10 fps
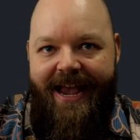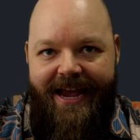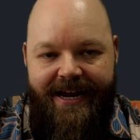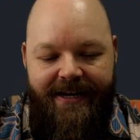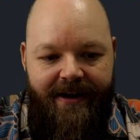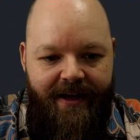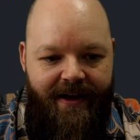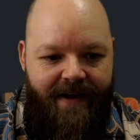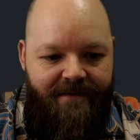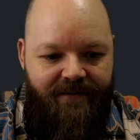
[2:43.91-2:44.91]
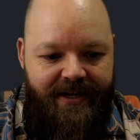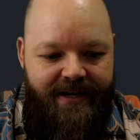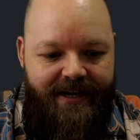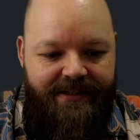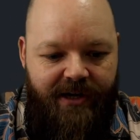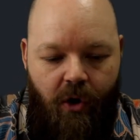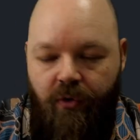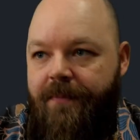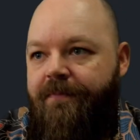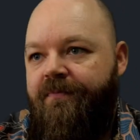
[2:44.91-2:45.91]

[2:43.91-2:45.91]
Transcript: in VS Code.